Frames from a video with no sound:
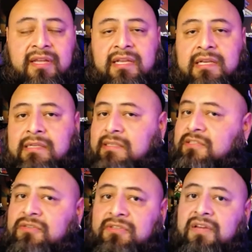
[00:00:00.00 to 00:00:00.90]
Because there's
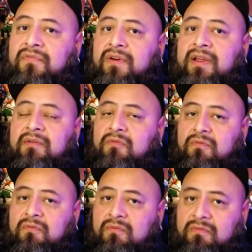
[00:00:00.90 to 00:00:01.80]
two different
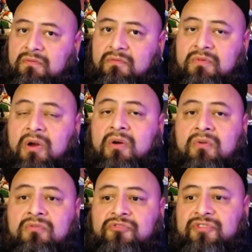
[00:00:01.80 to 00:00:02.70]

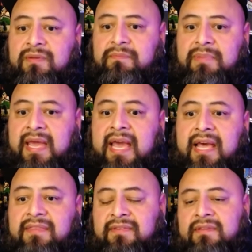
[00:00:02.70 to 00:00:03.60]
roads and
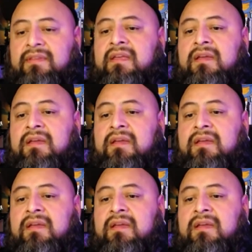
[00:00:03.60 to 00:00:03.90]
paths and